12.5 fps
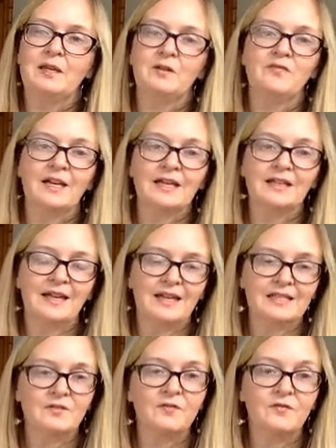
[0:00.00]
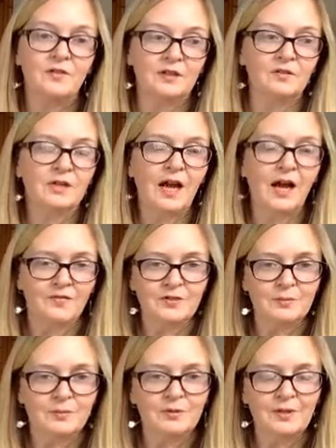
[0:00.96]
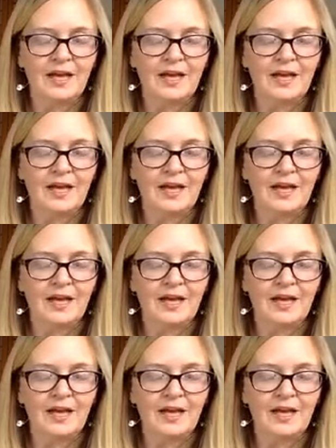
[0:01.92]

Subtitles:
your guests feel comfortable.